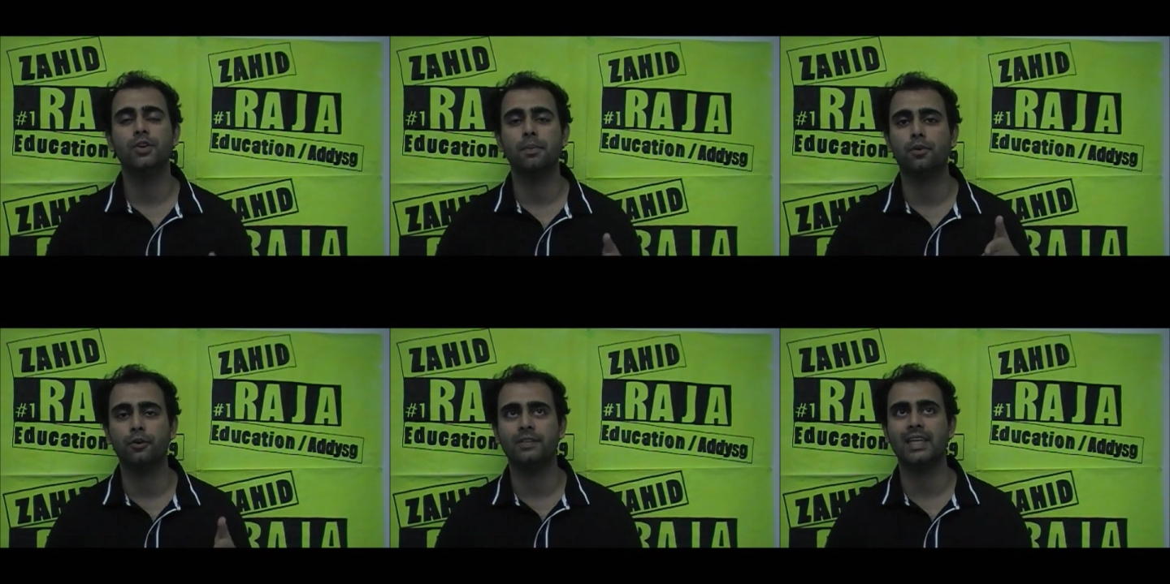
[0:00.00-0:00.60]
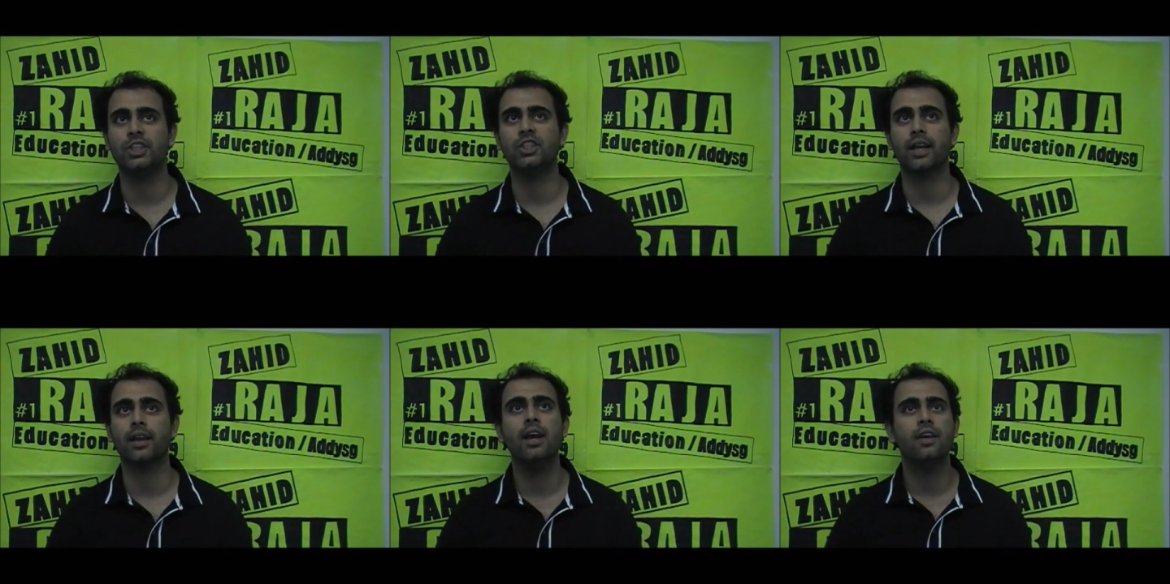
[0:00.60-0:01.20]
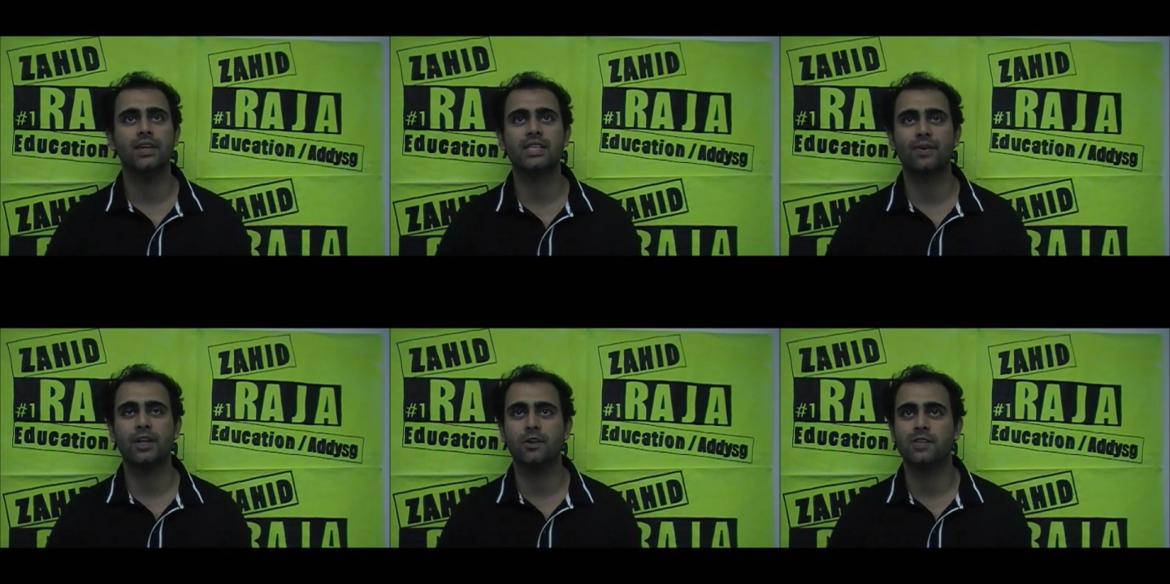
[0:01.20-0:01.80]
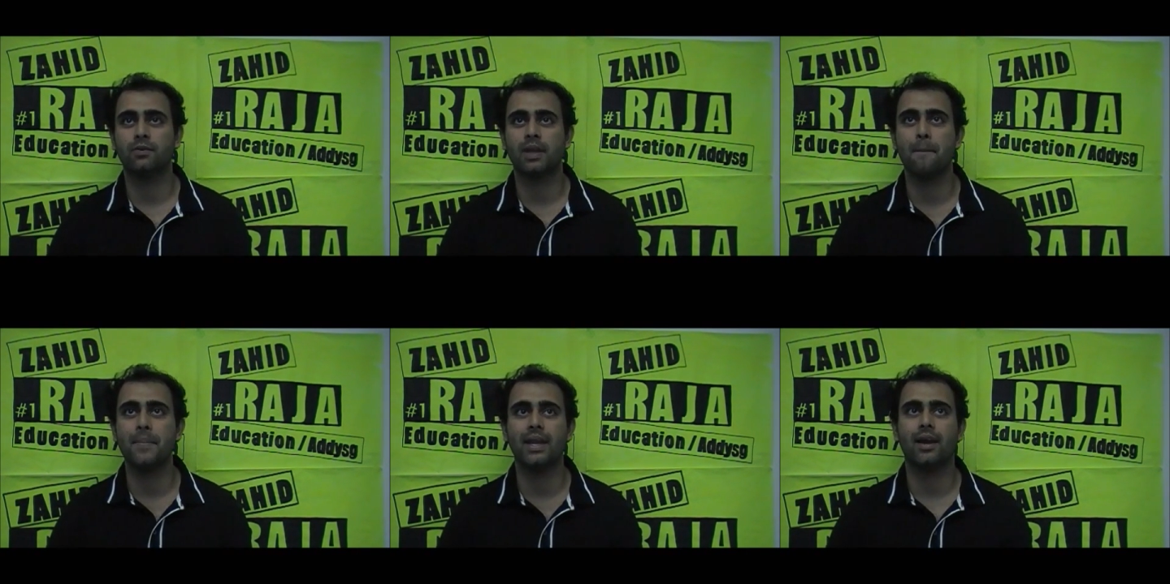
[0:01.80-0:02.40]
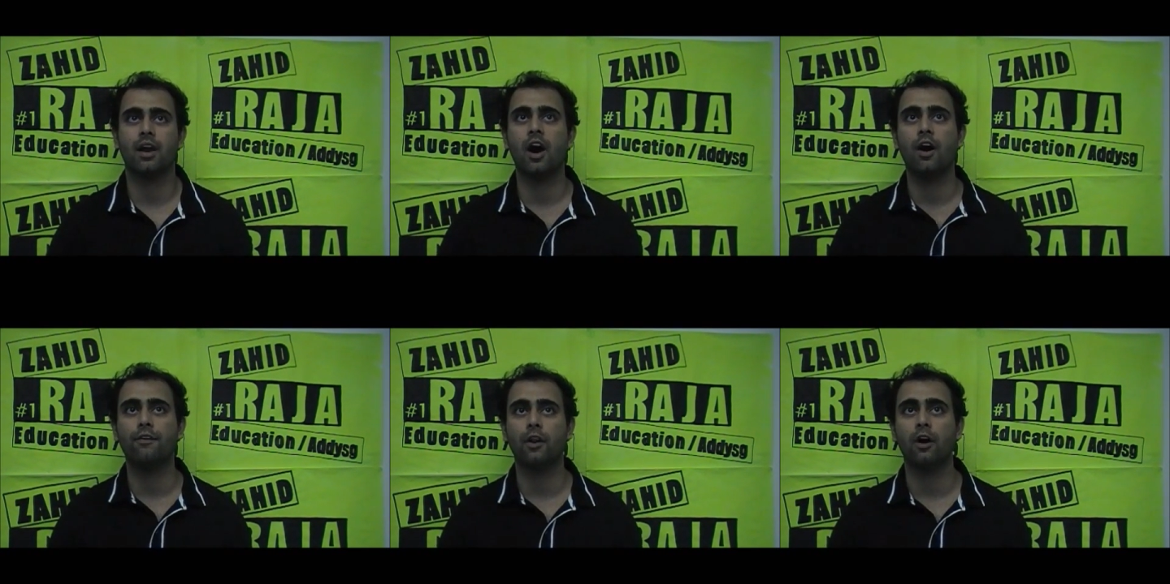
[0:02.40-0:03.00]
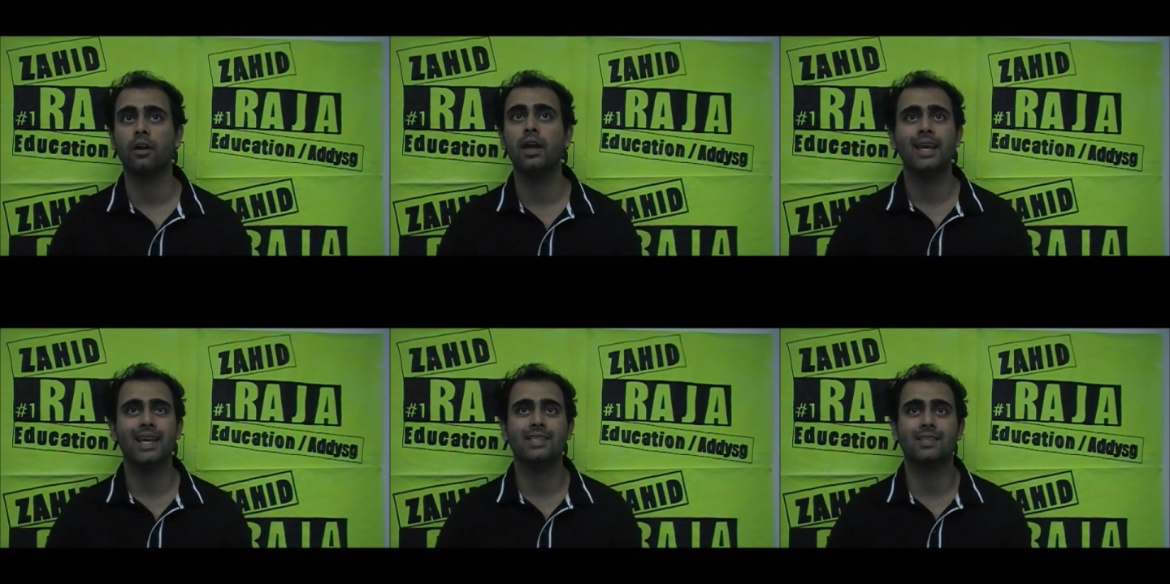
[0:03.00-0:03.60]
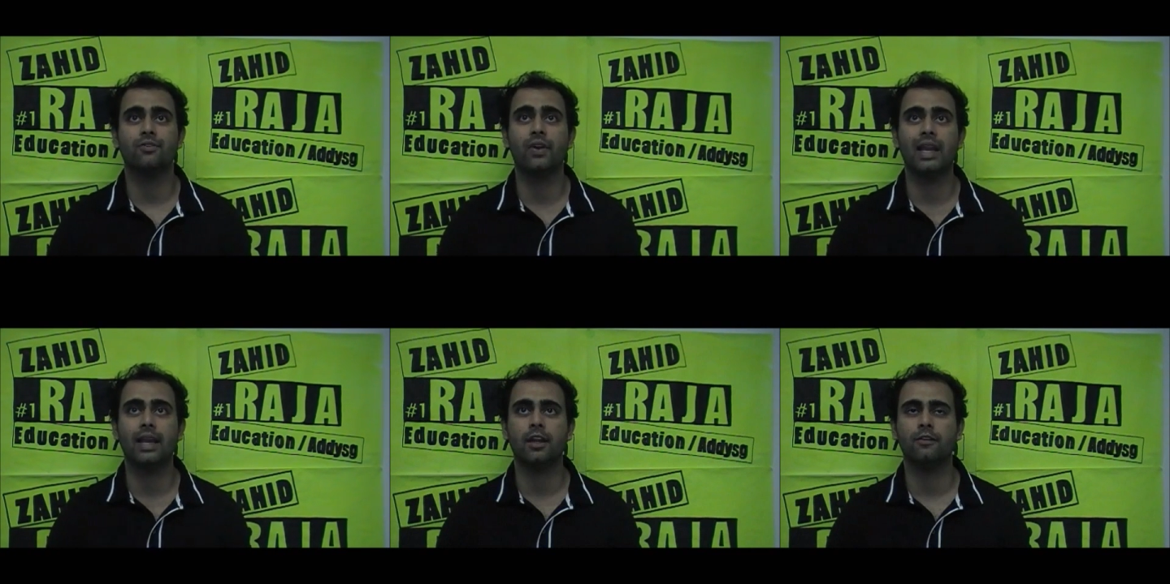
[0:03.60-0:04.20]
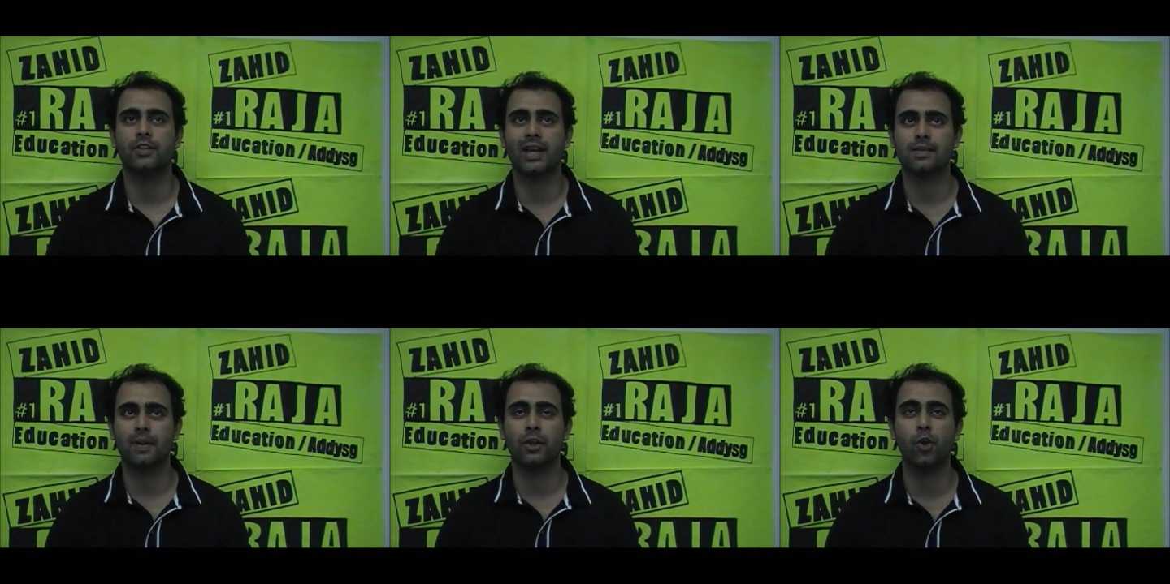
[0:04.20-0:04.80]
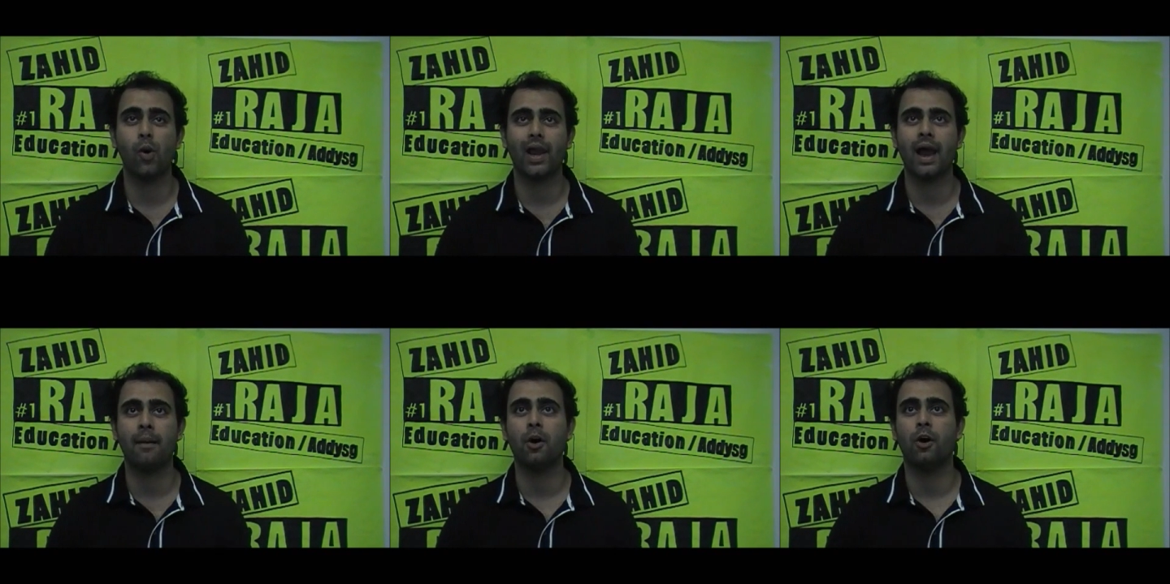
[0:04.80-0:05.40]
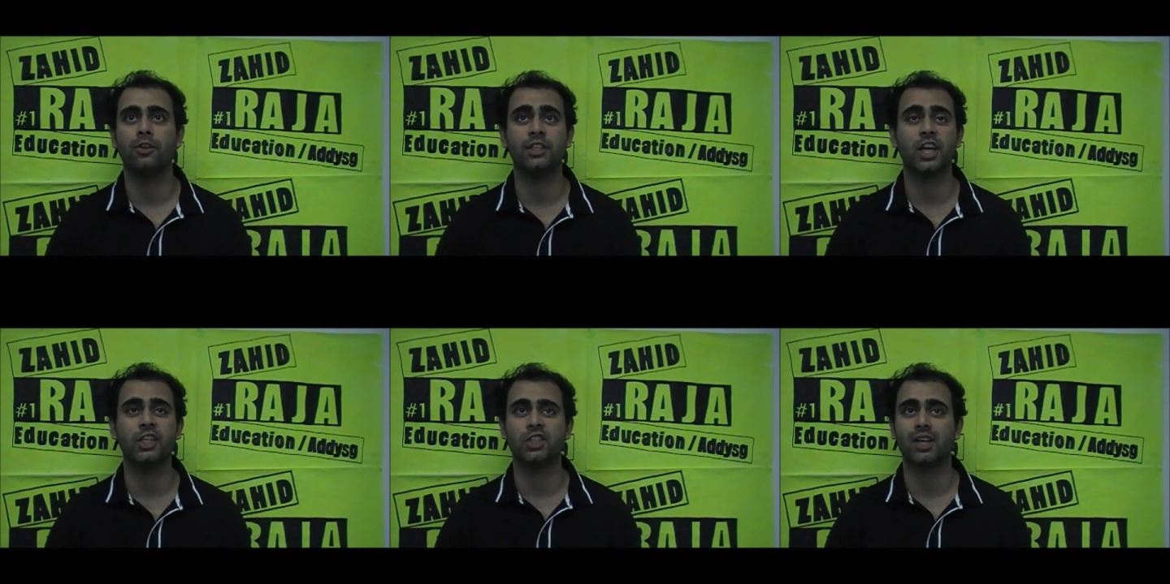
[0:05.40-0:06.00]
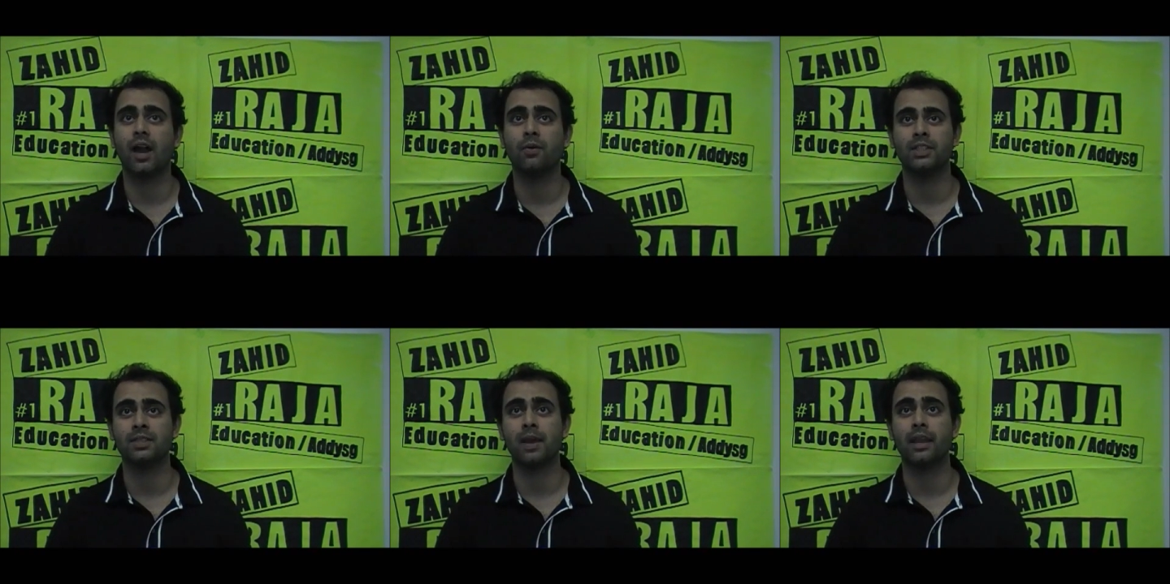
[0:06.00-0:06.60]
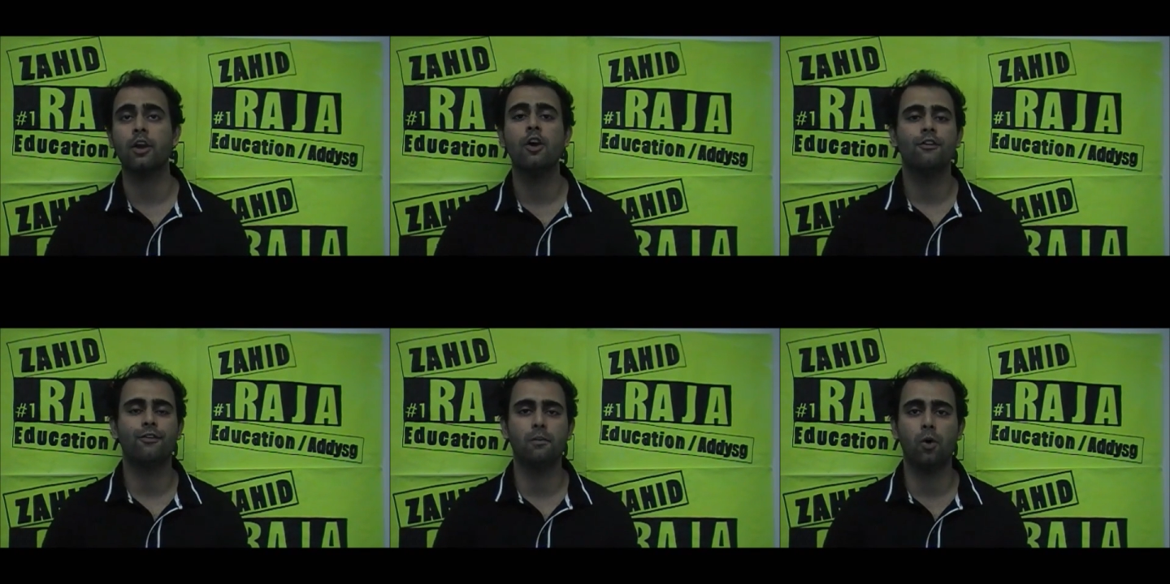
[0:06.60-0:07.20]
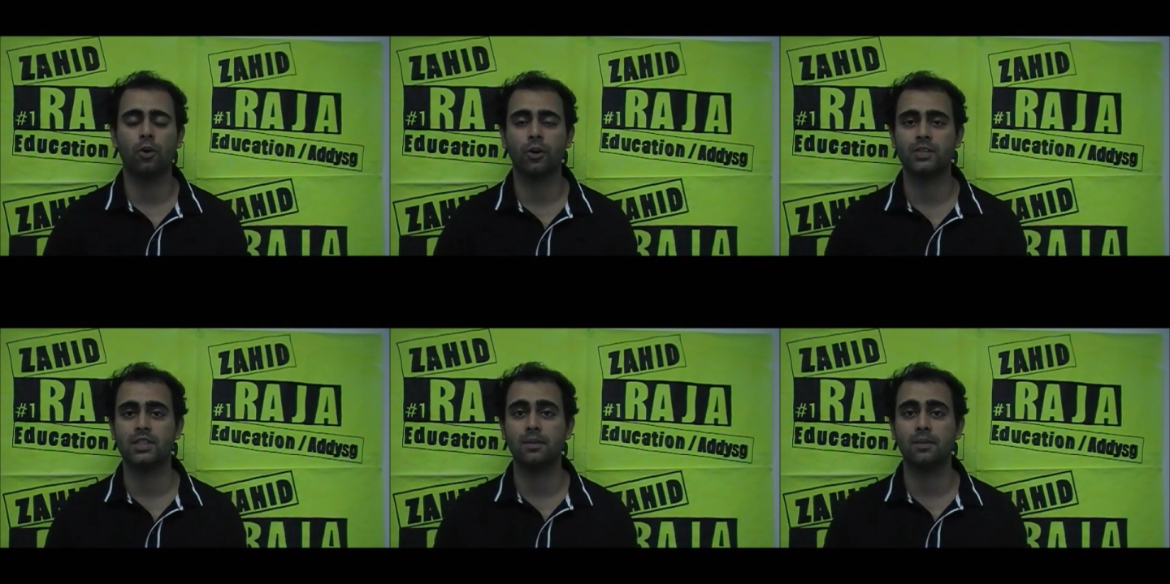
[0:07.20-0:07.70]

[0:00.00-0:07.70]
to improve teaching. This video is only a minute and a half long. It isn't really enough to explain who I am or the changes I want to make. For more, go to